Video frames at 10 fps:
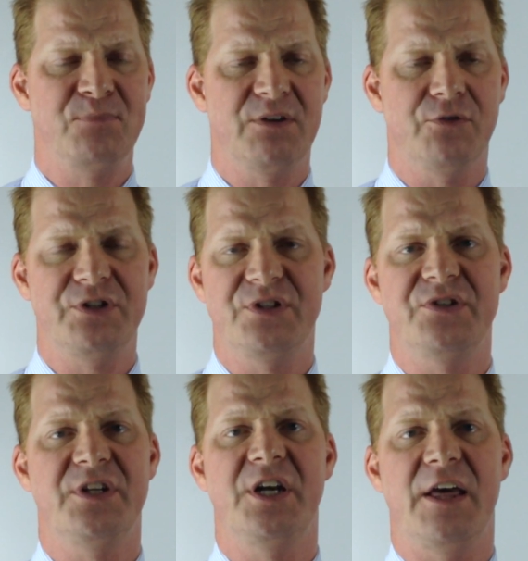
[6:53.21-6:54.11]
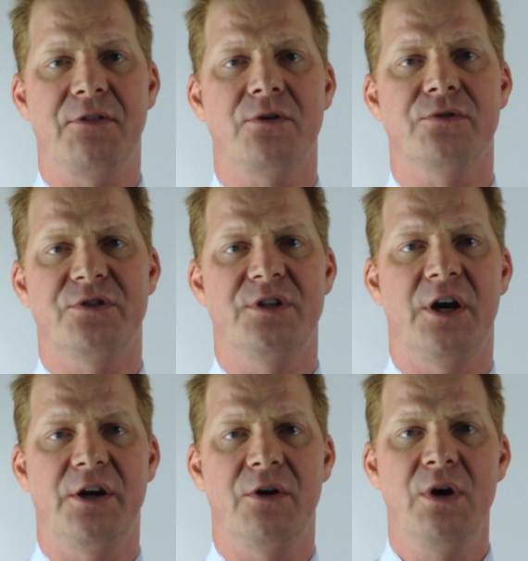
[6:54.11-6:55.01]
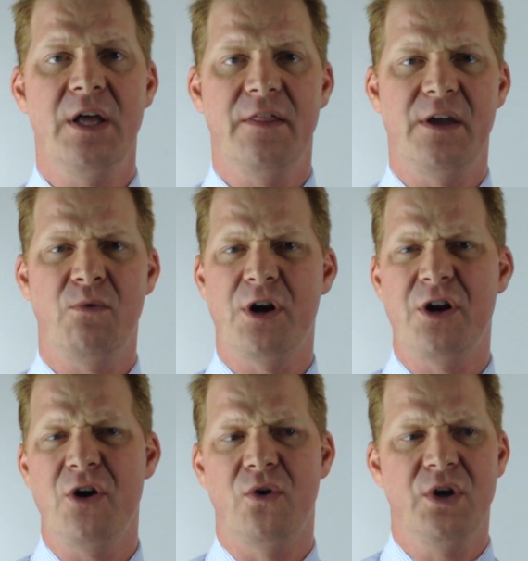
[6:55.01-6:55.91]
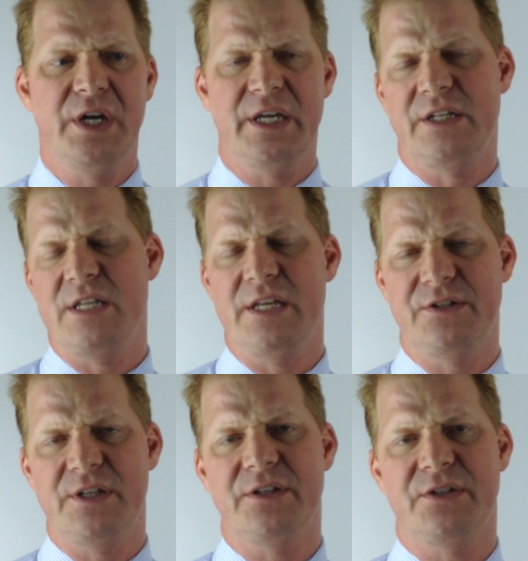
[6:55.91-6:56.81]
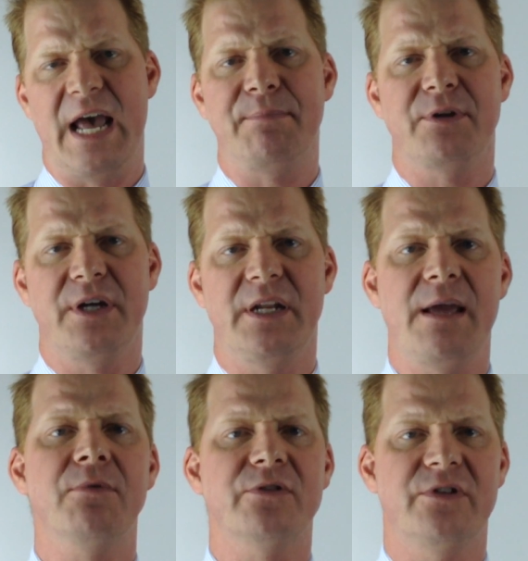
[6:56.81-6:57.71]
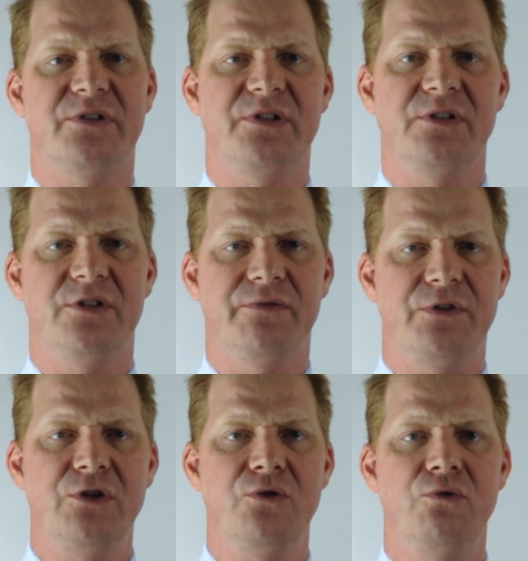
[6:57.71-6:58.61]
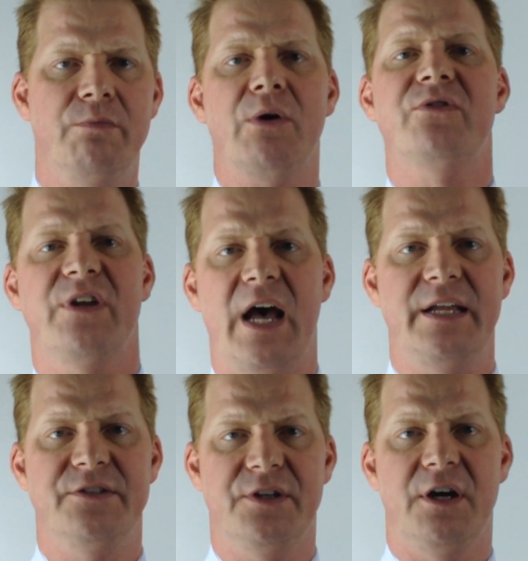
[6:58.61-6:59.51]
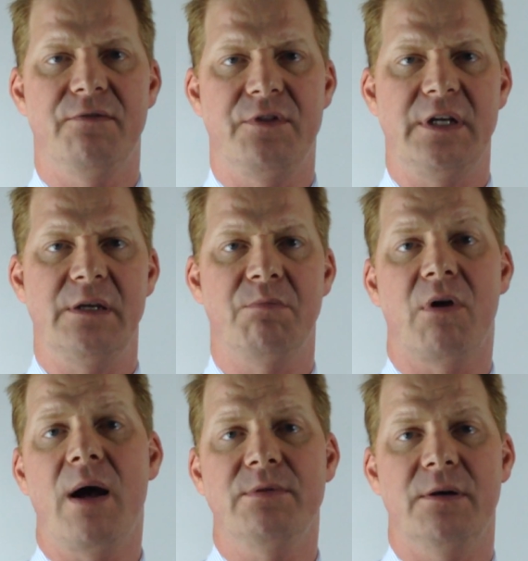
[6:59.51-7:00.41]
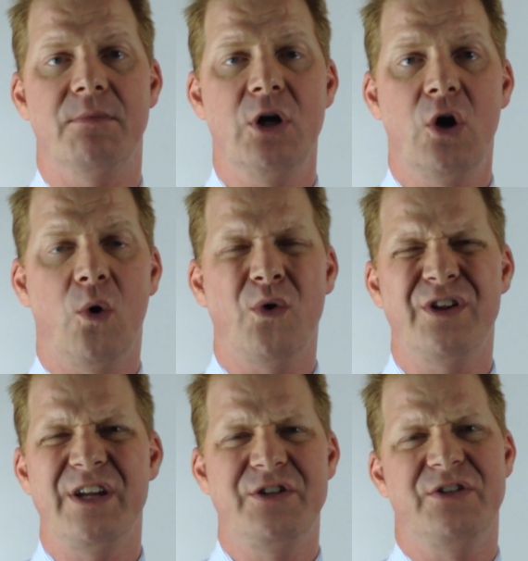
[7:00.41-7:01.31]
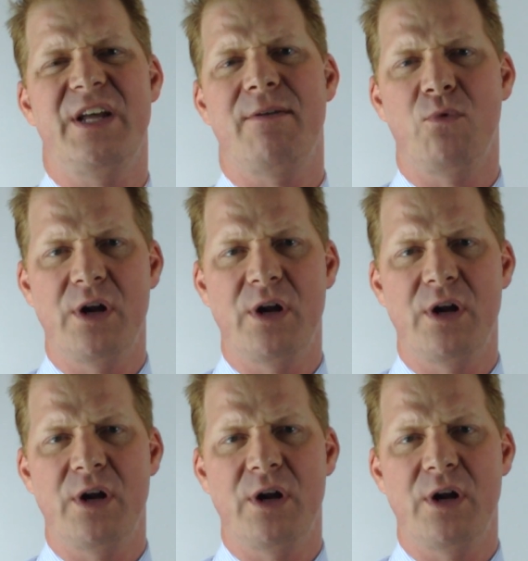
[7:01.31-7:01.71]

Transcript: For instance, in an ethical scenario, they want to know, is this applicant able to view both sides of the problem, or do they just have